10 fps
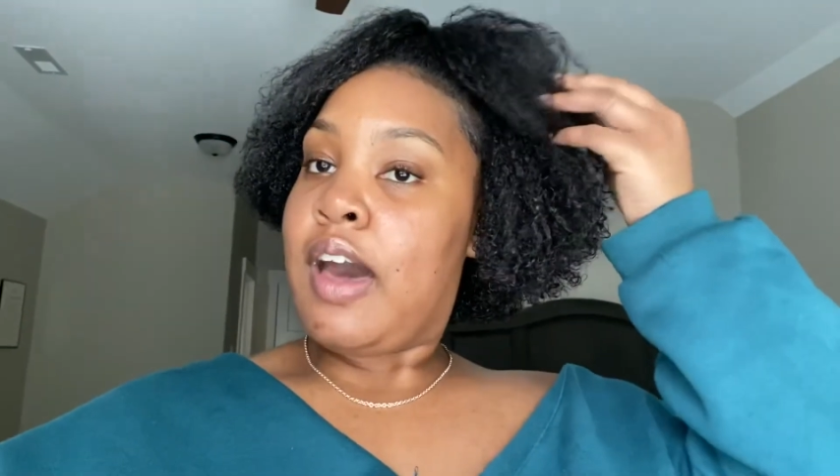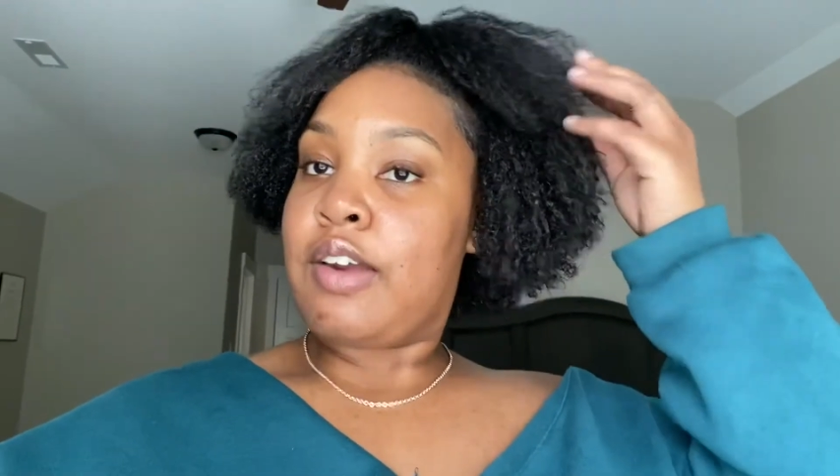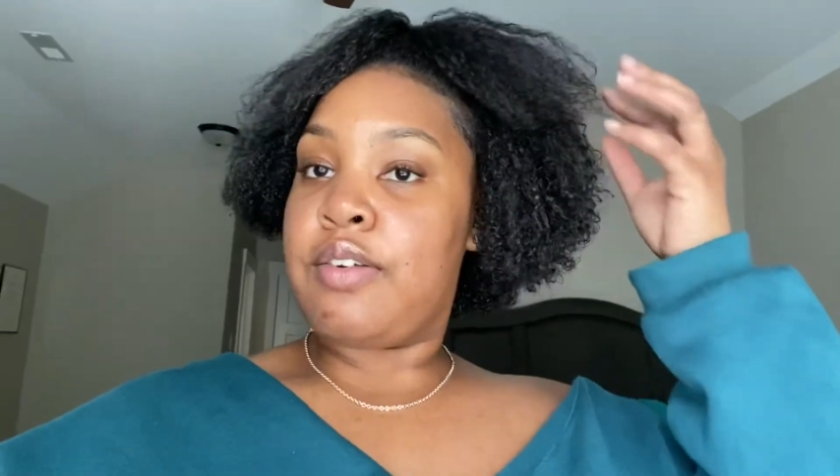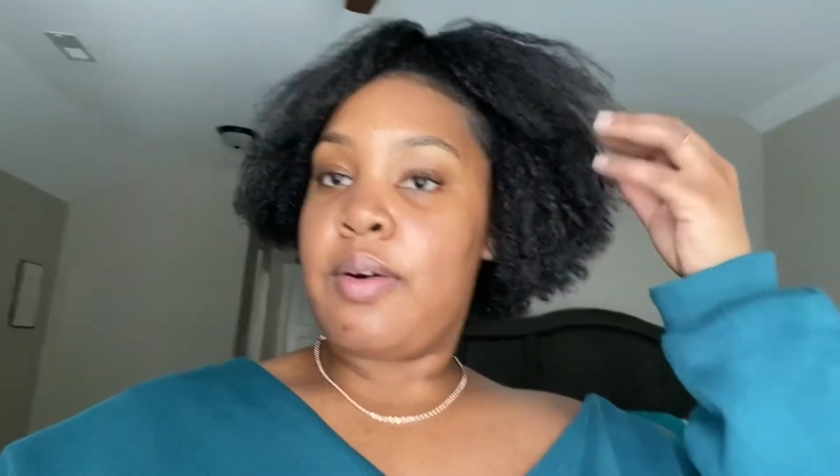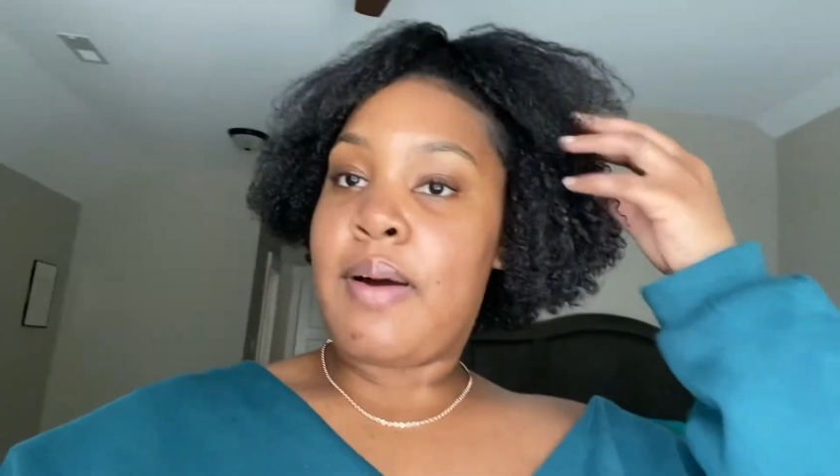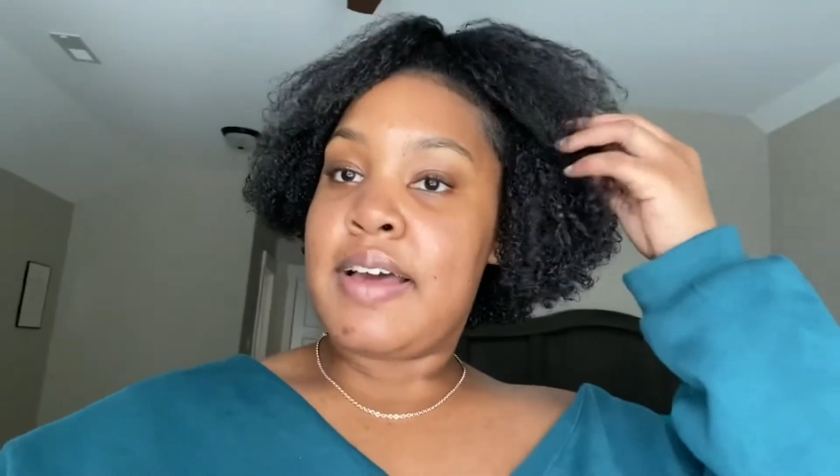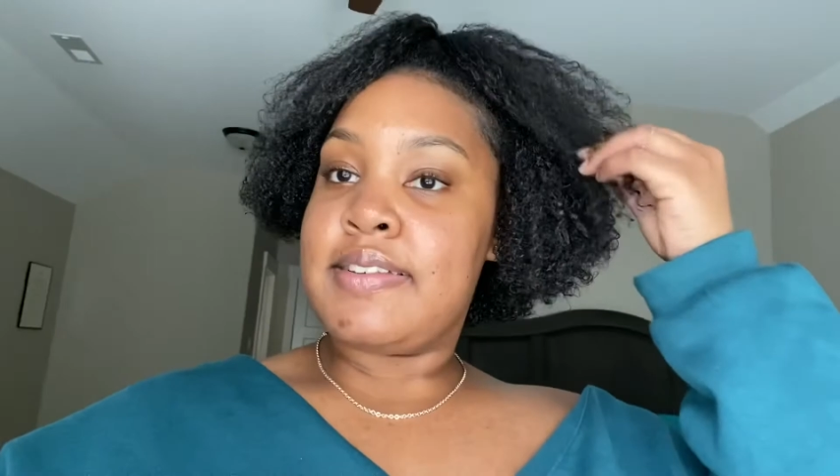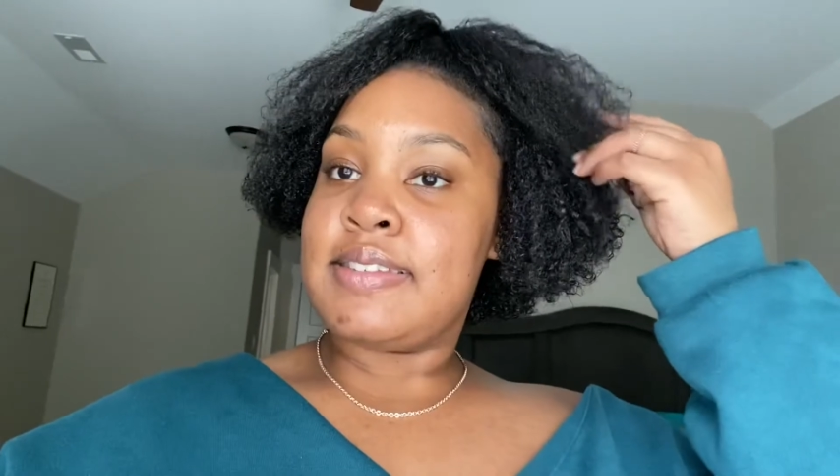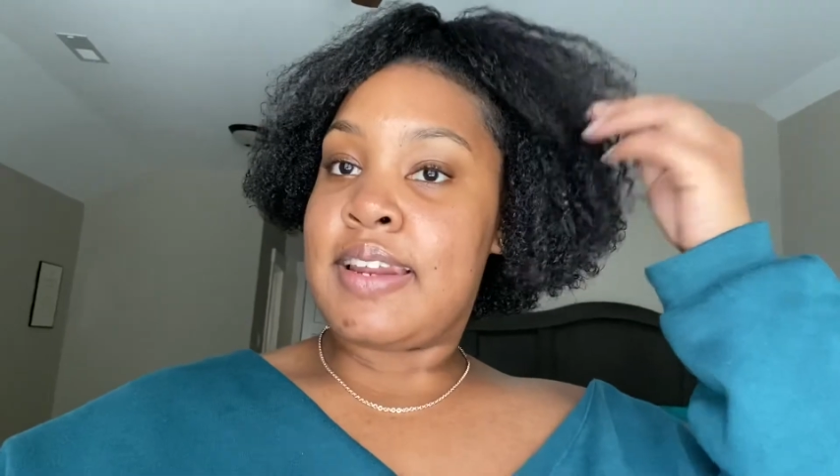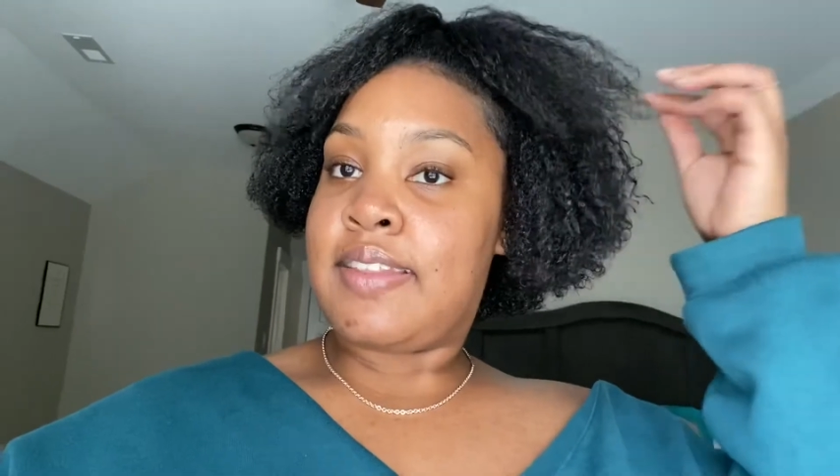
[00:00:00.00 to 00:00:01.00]
don't know why I
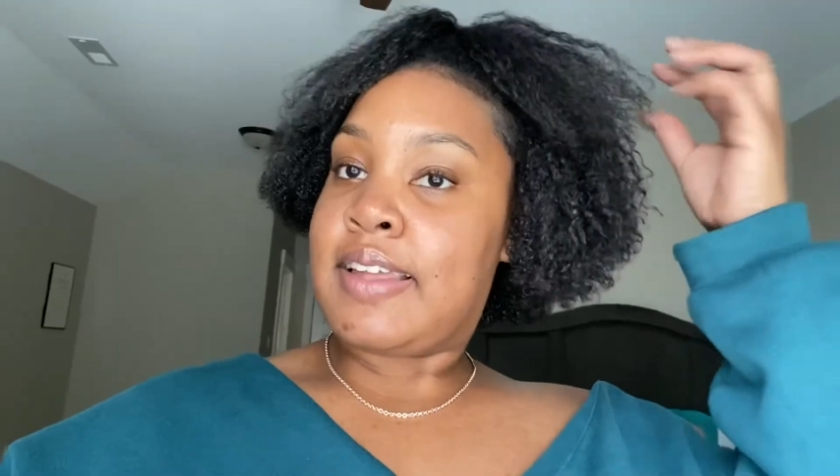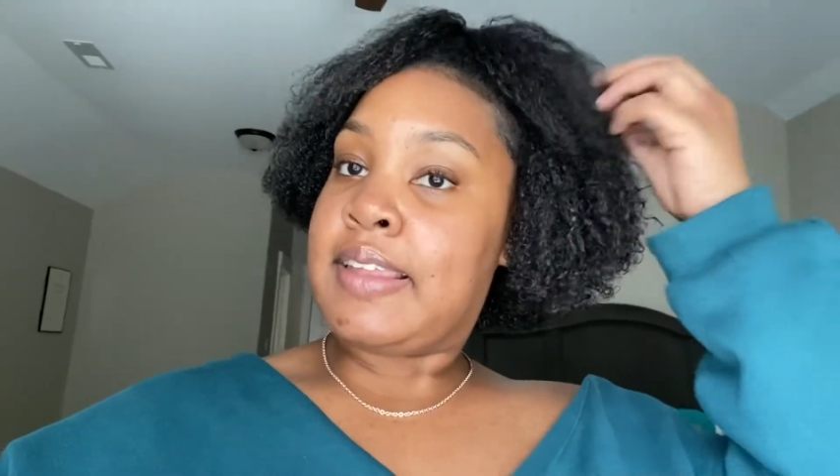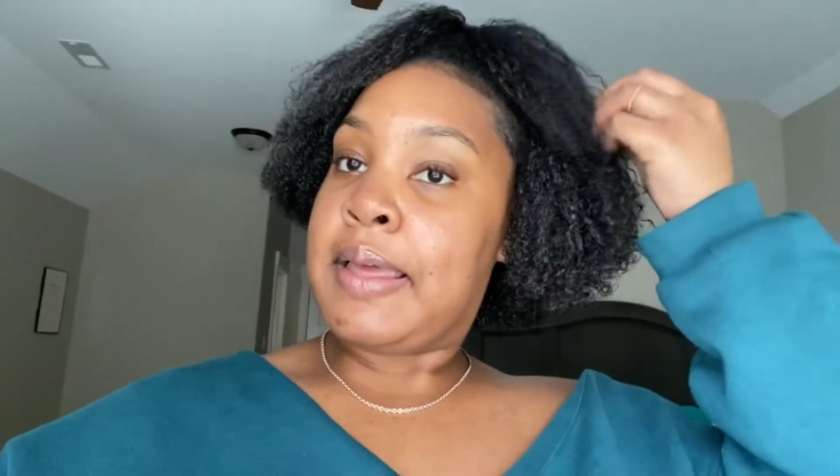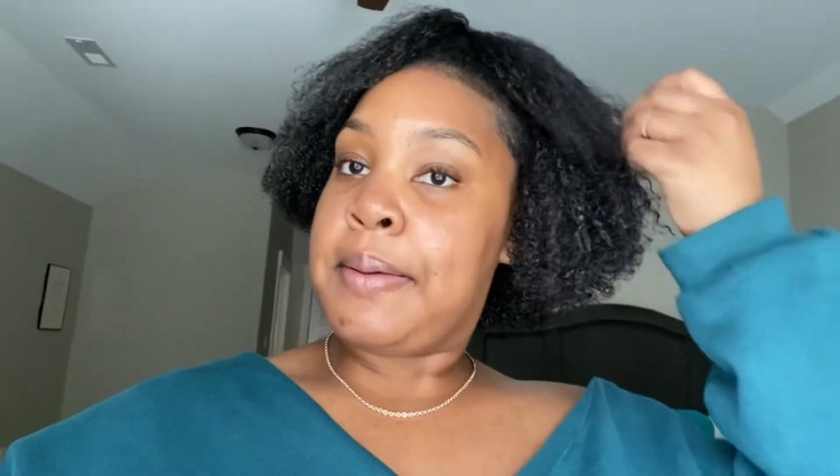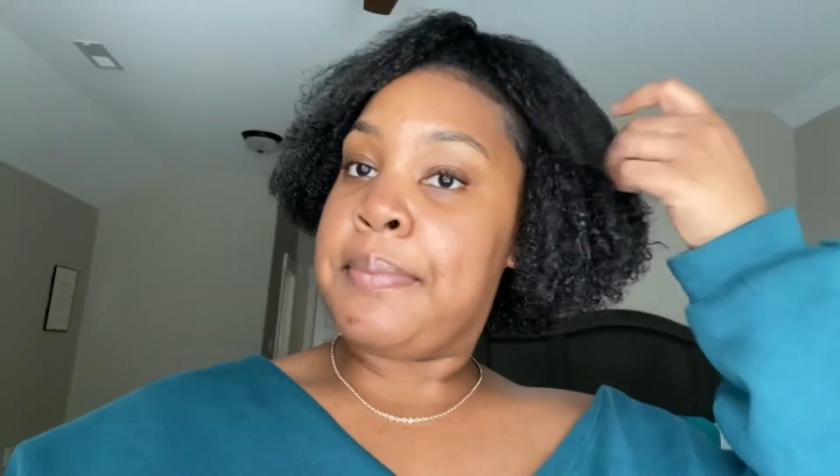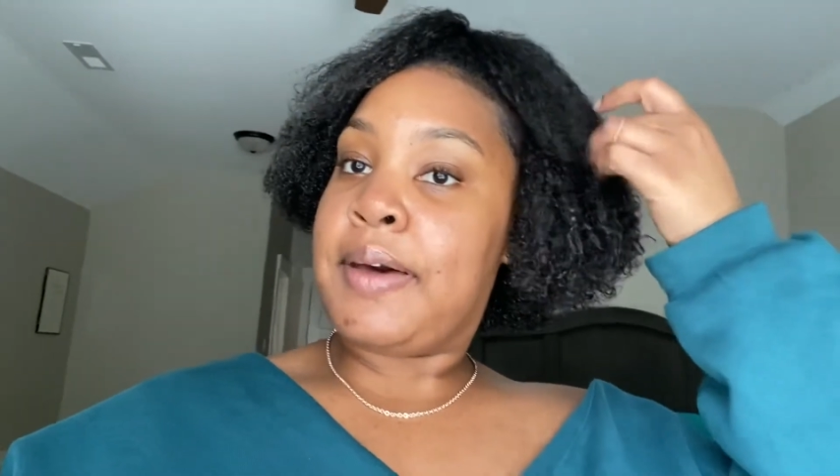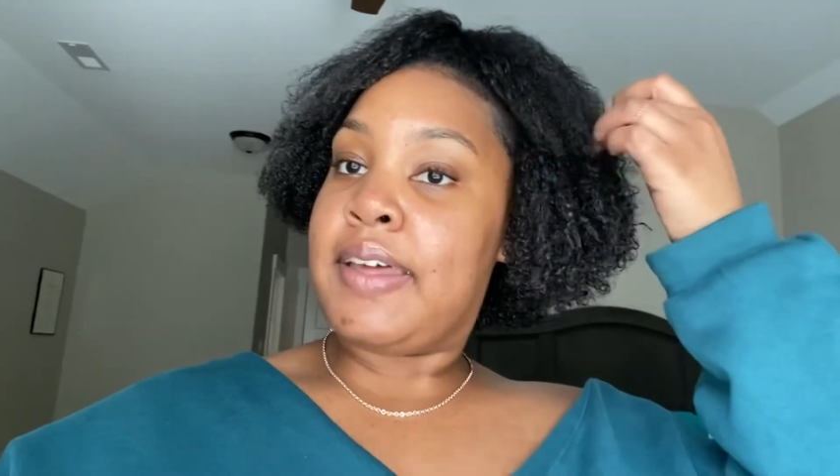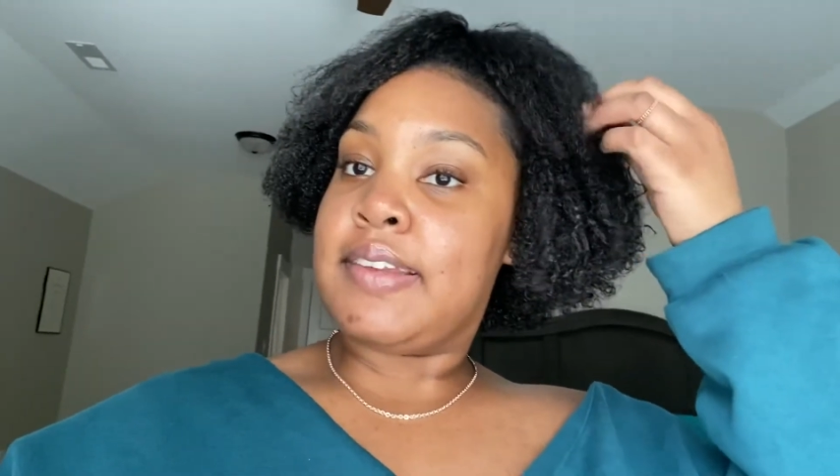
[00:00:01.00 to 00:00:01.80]
just said it like that, but